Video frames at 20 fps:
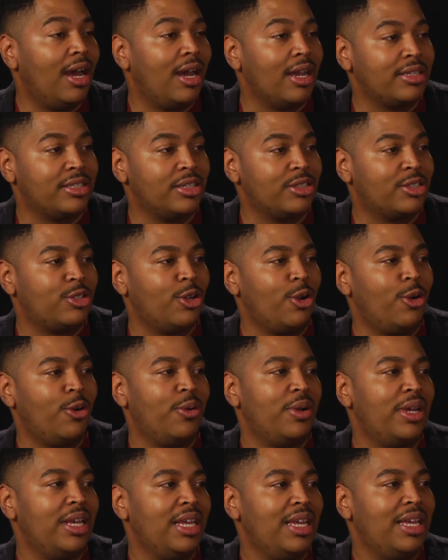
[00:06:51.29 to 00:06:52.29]
because they're
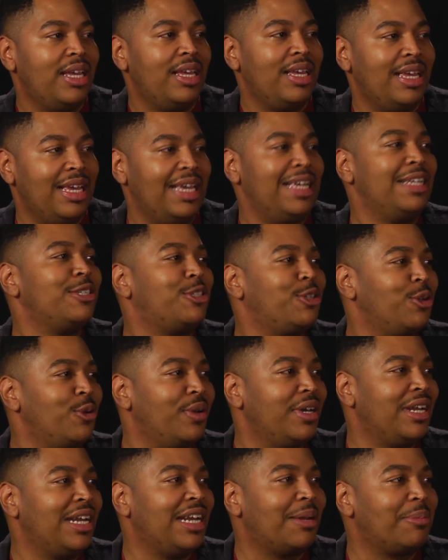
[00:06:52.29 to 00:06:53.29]
so
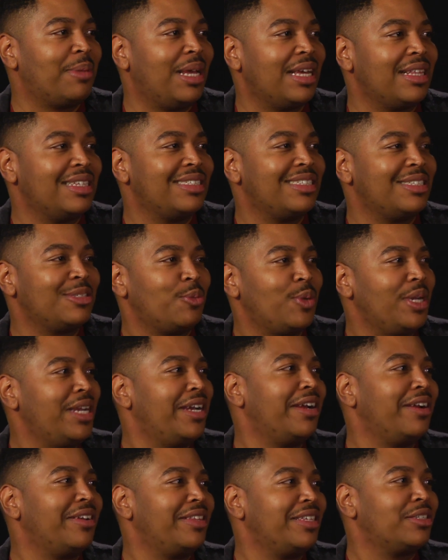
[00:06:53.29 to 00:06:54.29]
into it, and I'm like, this is
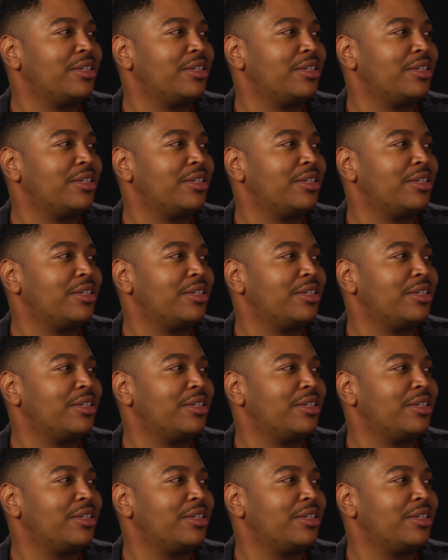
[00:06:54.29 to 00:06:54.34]
weird.